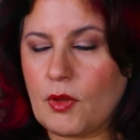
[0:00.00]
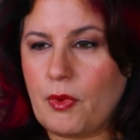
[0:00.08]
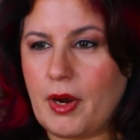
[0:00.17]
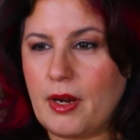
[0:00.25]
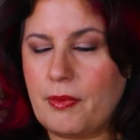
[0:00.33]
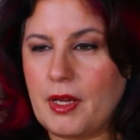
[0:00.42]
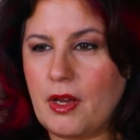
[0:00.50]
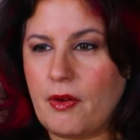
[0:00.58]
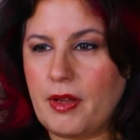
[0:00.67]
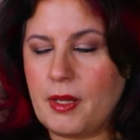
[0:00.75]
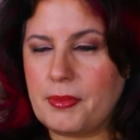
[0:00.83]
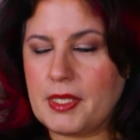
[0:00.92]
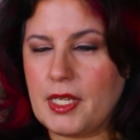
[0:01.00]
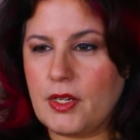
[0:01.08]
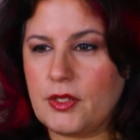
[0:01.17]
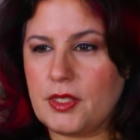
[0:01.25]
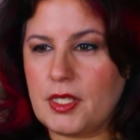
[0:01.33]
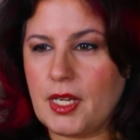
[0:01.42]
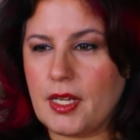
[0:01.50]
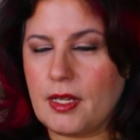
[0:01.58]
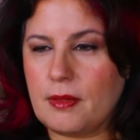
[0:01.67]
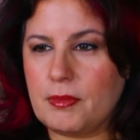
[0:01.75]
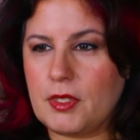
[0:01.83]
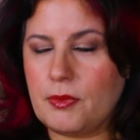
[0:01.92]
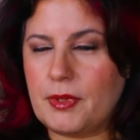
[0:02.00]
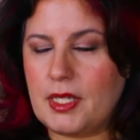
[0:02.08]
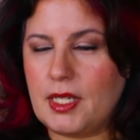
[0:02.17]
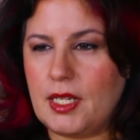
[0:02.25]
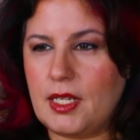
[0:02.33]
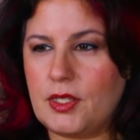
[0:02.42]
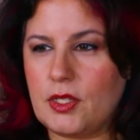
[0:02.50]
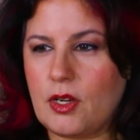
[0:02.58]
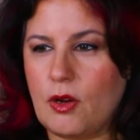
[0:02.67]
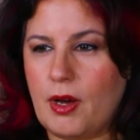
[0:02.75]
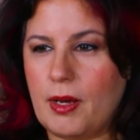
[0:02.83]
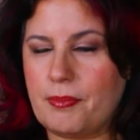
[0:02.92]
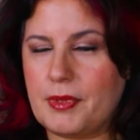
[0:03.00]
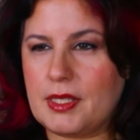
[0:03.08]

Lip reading: Why are we going upstairs, Jacob? Do we need to go up